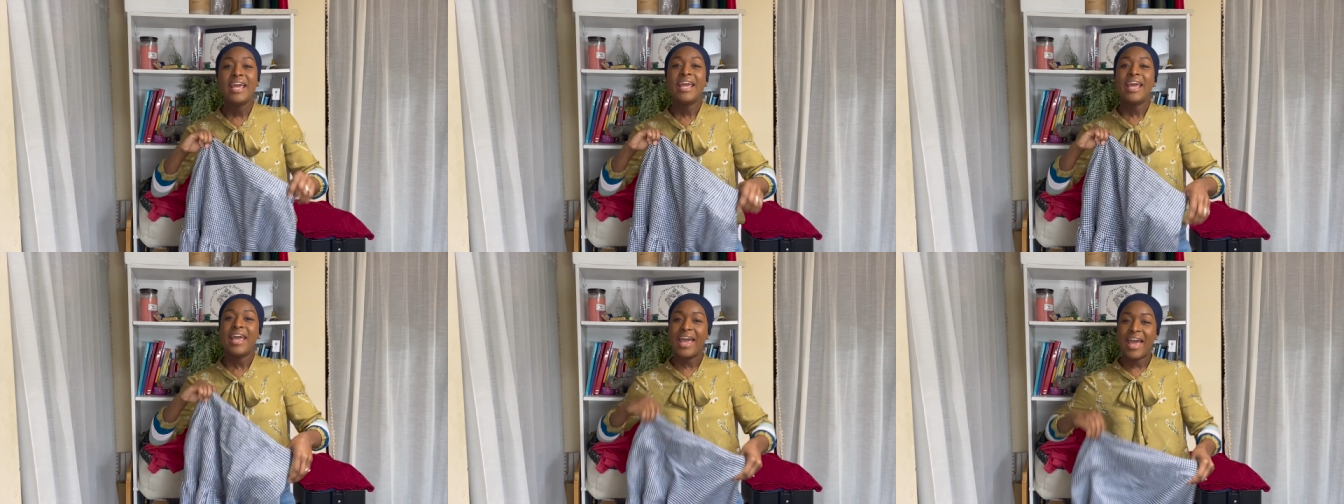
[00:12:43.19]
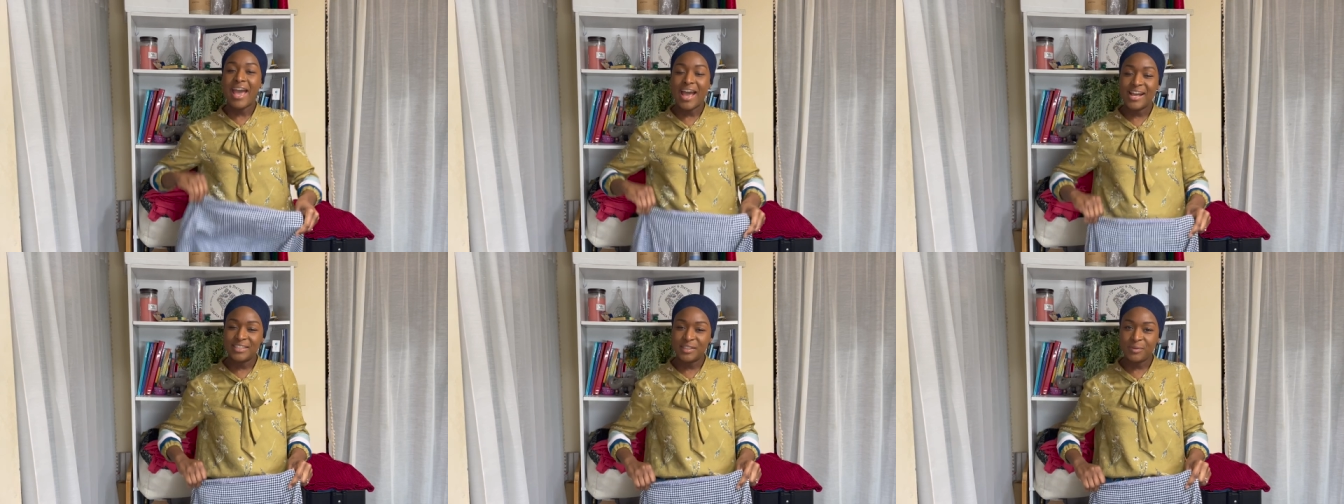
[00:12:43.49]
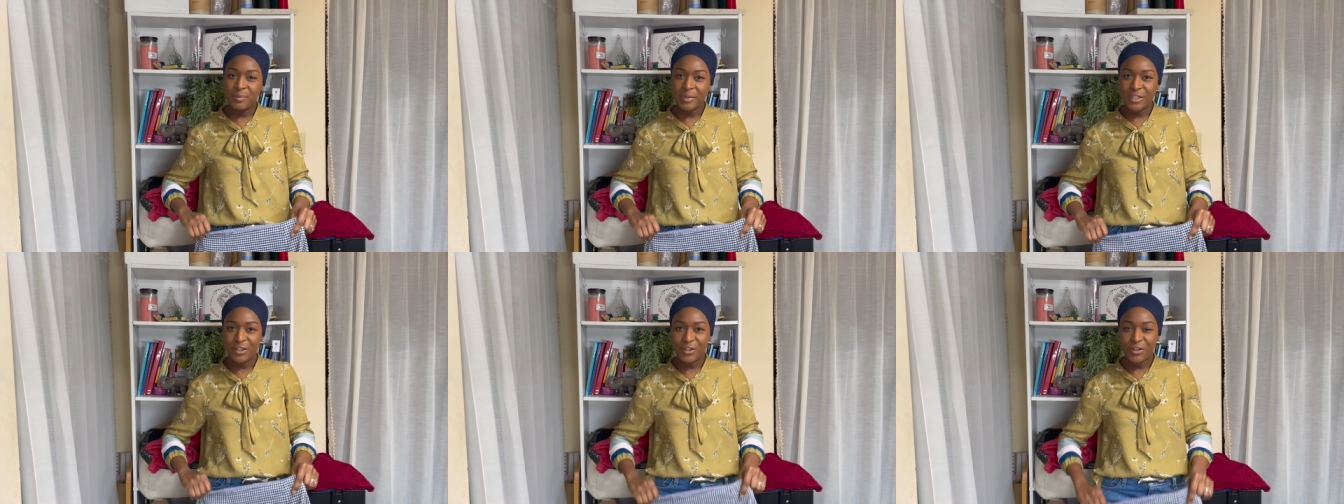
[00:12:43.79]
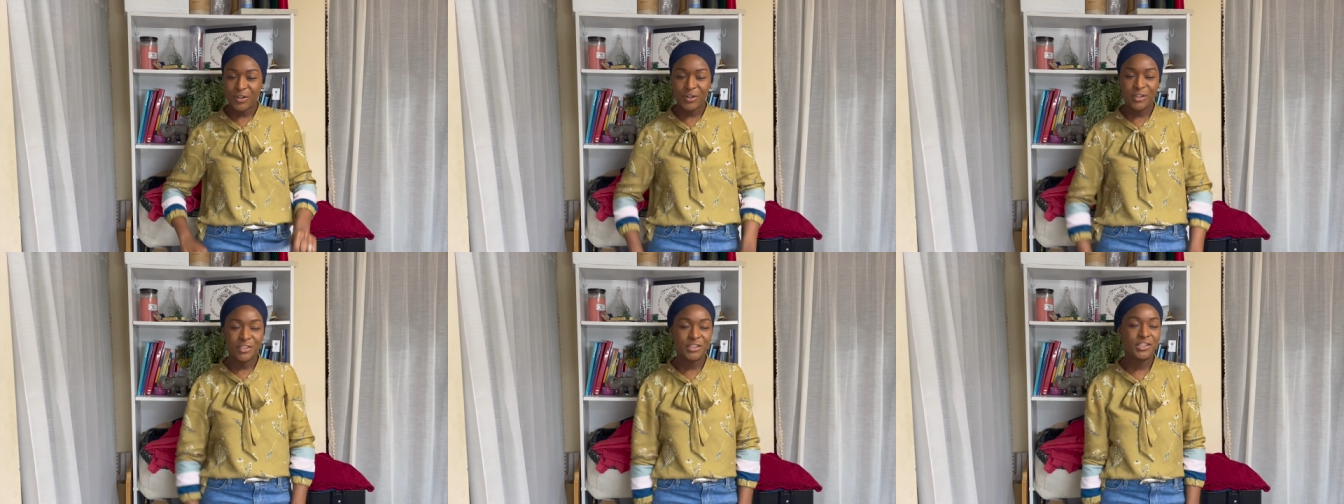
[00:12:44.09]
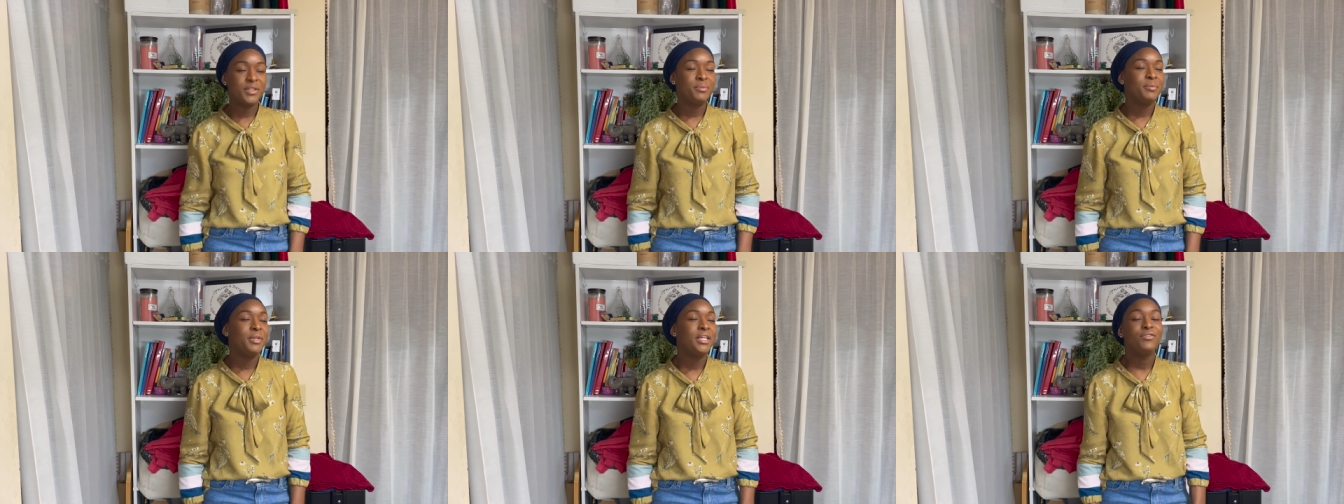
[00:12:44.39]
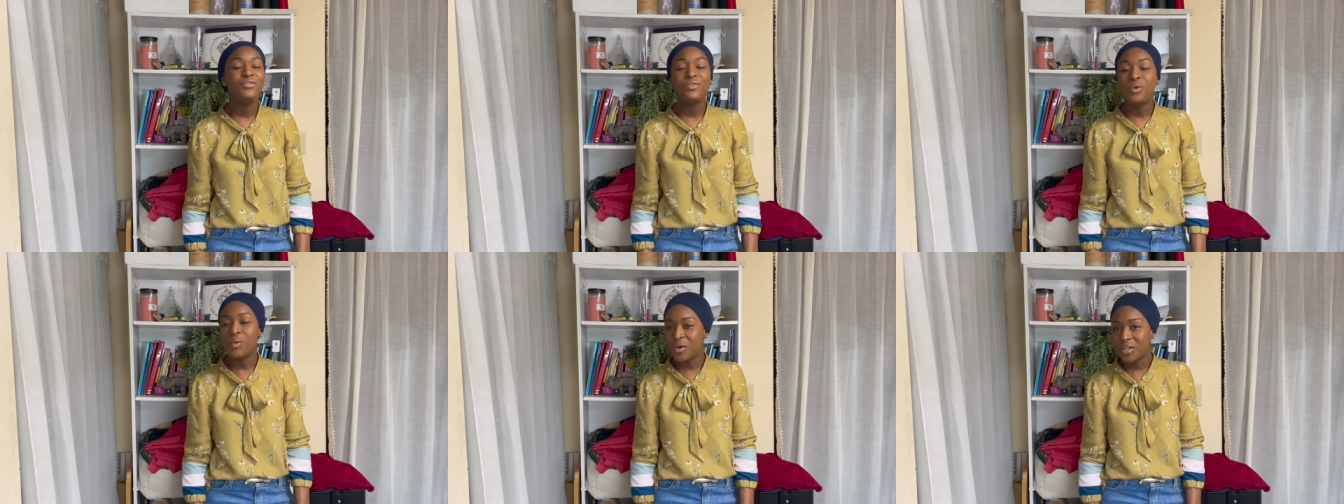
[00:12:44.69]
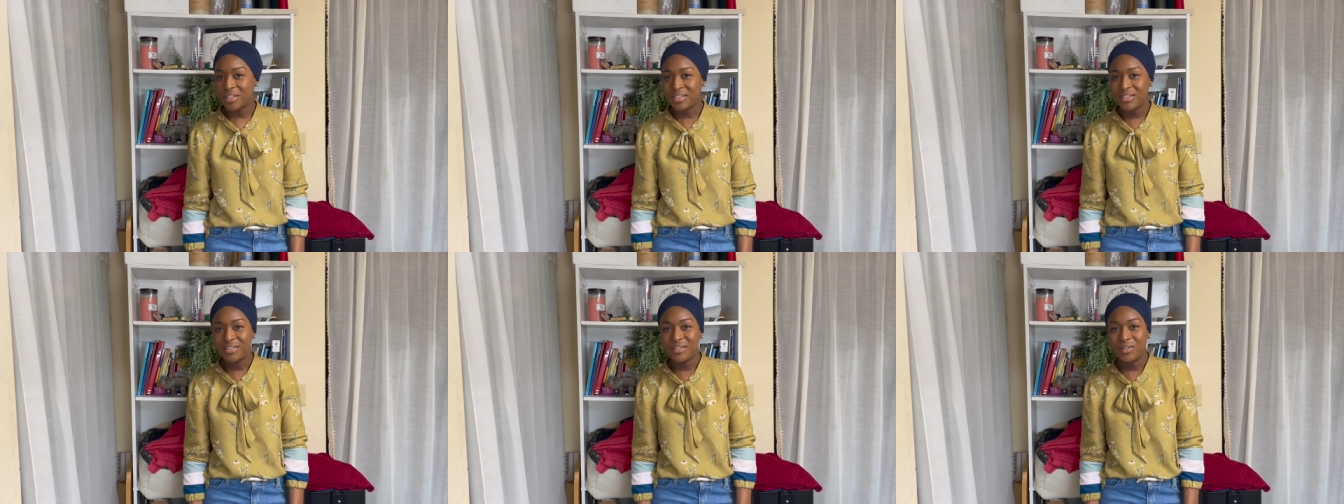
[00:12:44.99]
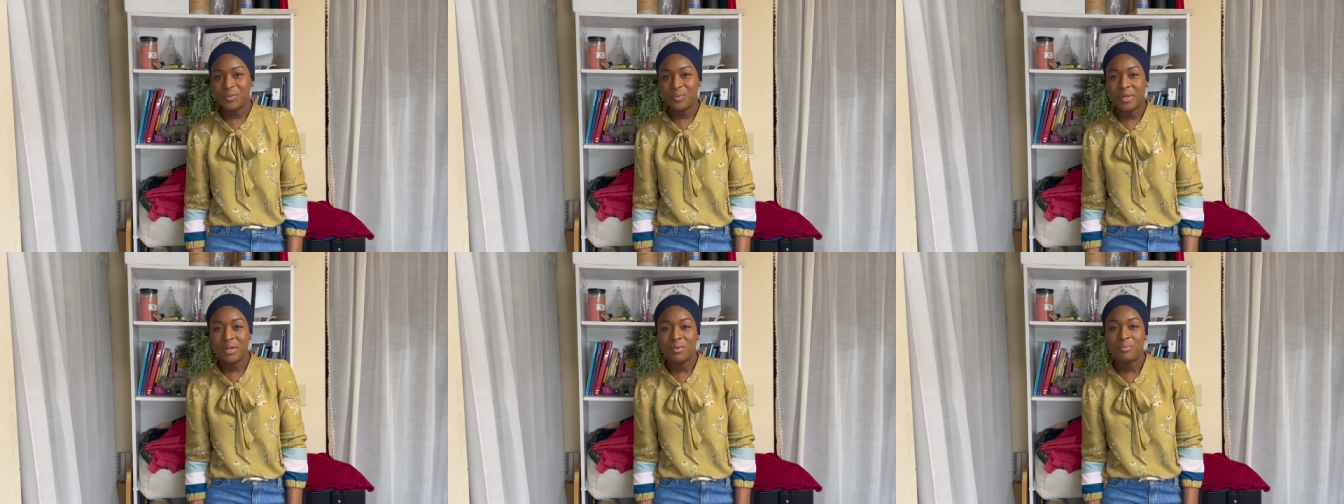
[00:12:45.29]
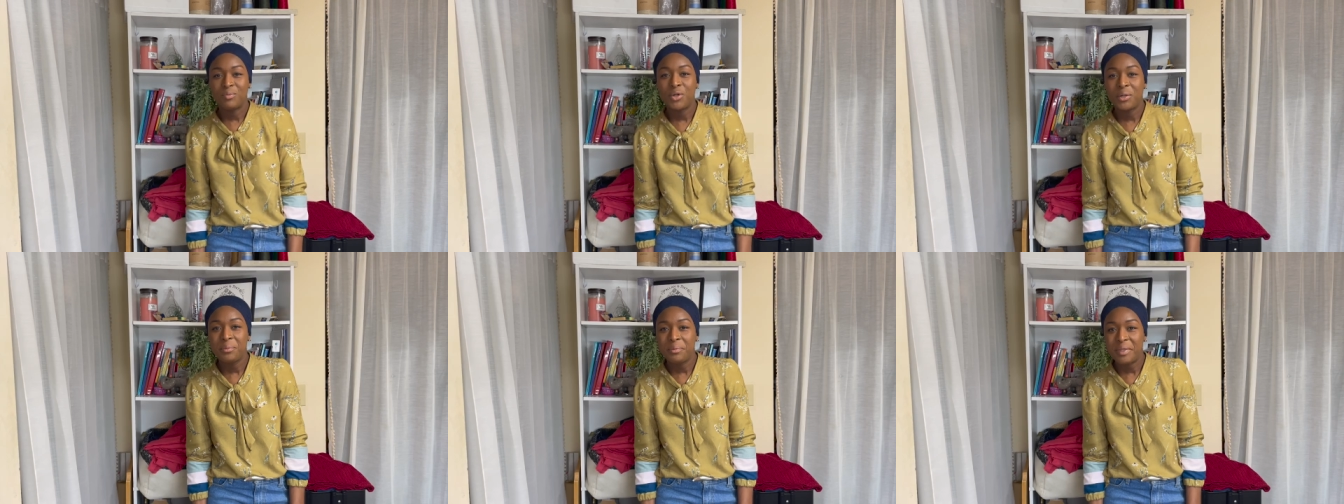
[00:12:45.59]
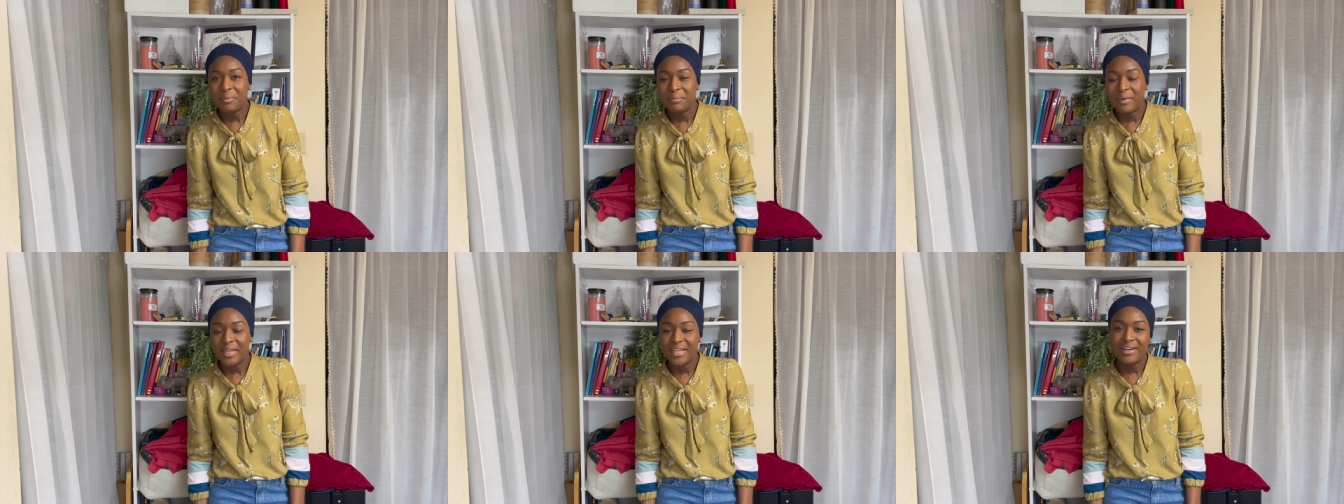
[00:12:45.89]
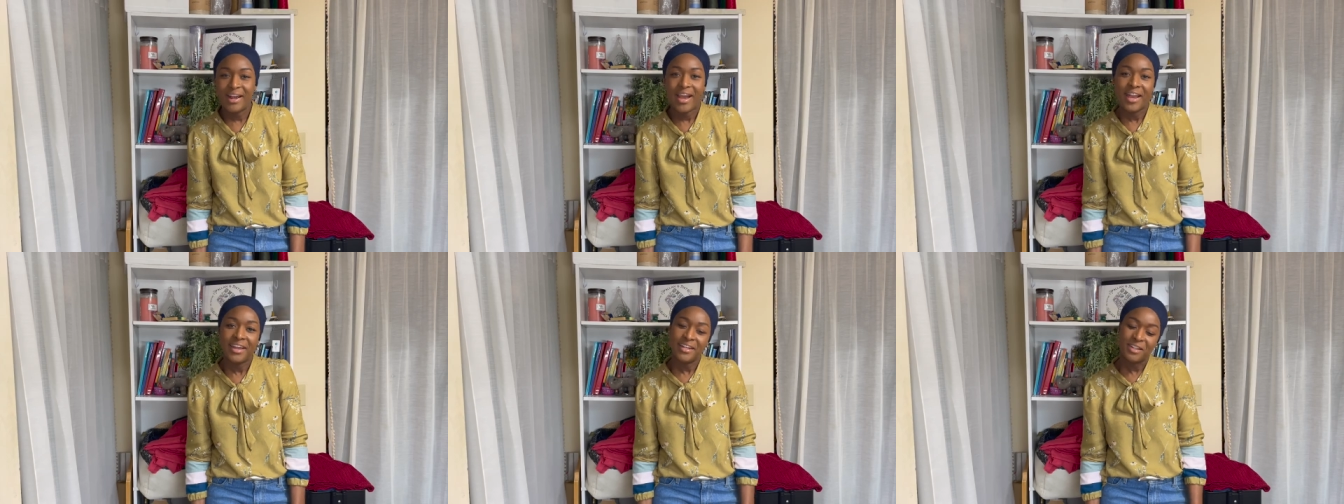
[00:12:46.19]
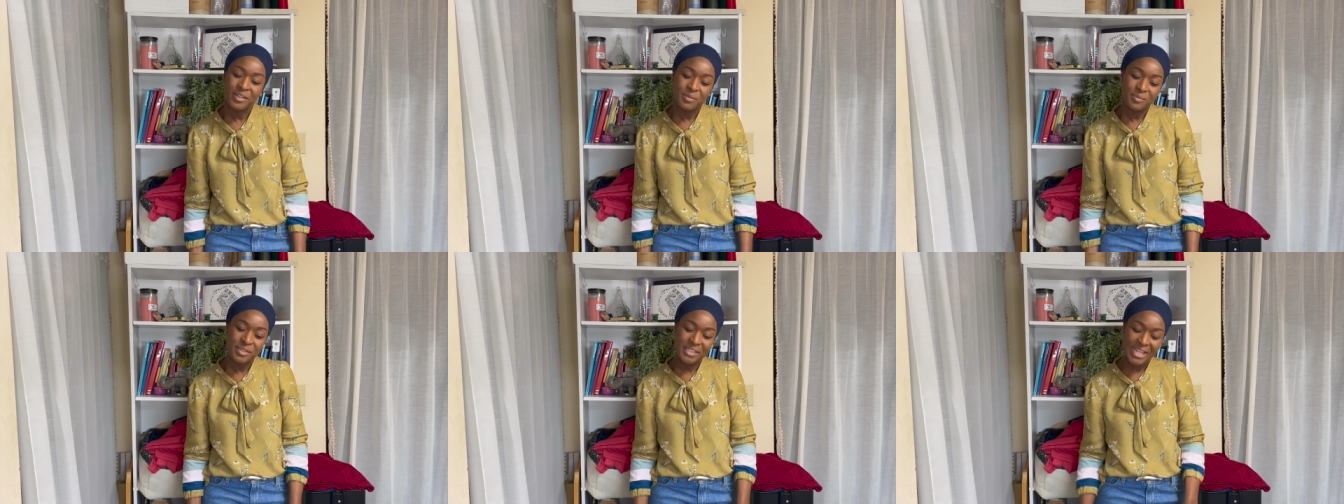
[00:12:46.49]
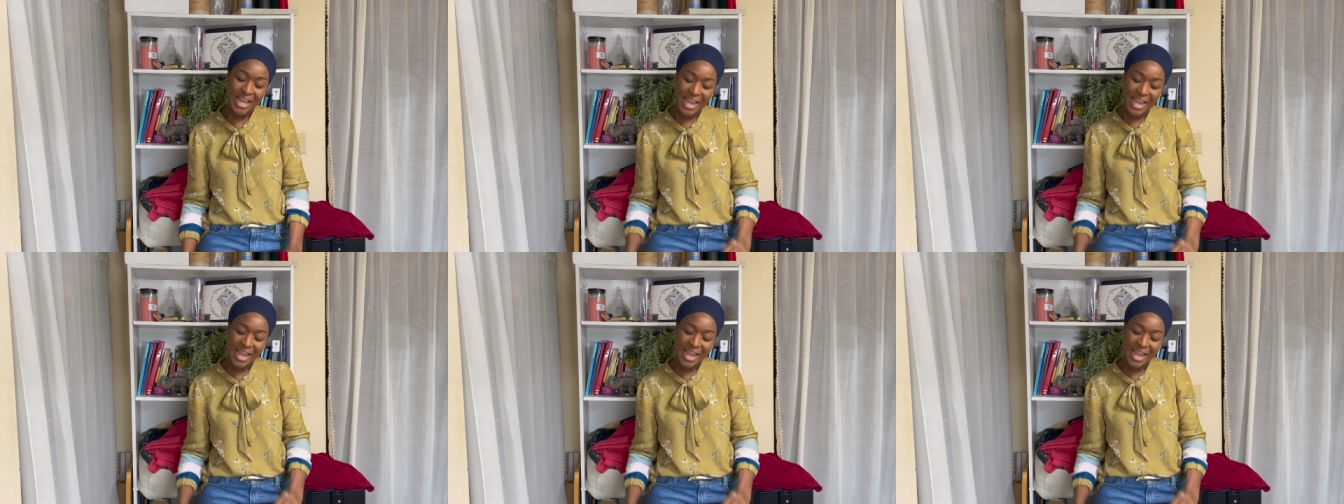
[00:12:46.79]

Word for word: it has been encouraging me, of course, to wear more Me Made items.